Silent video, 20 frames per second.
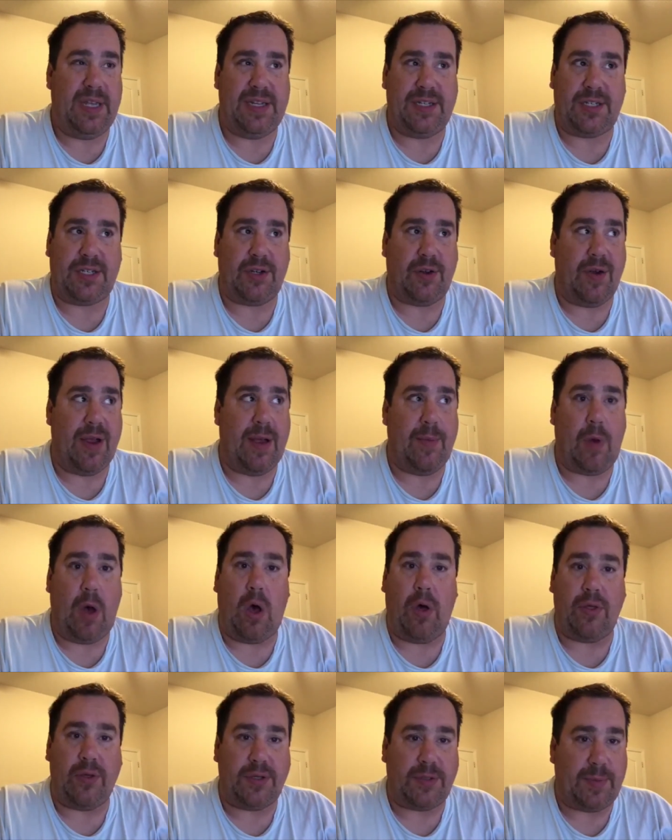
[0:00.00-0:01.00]
Instagram,
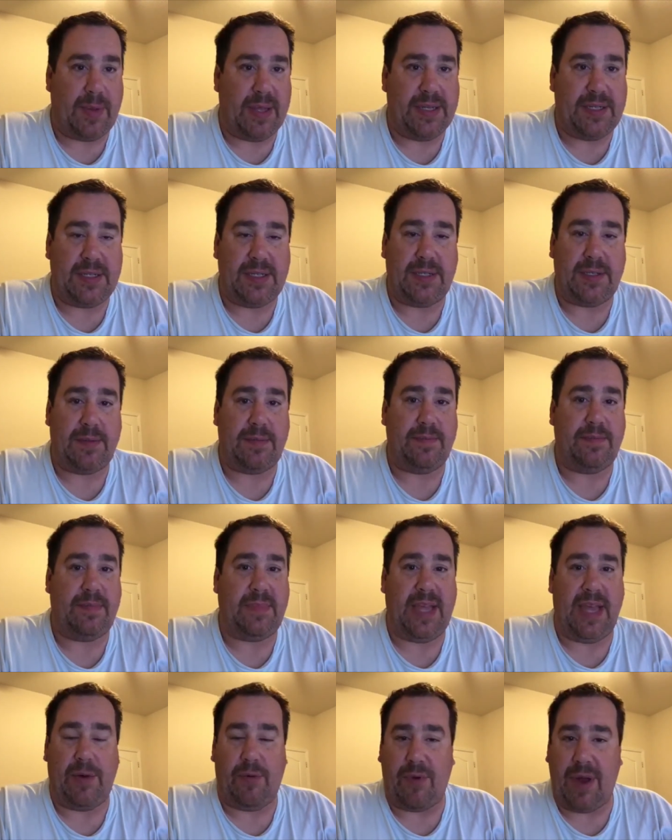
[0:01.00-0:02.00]
all those places.
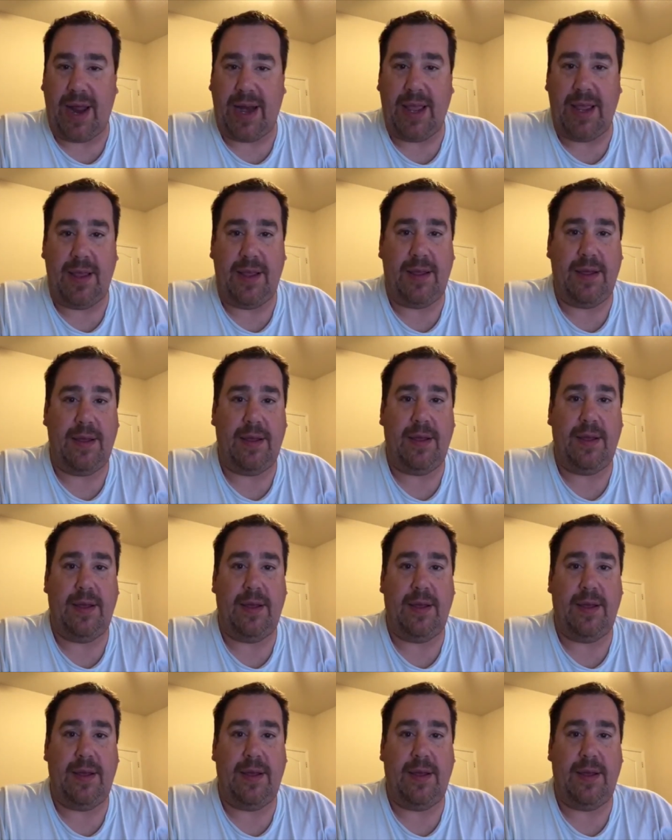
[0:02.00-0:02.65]
Get ready.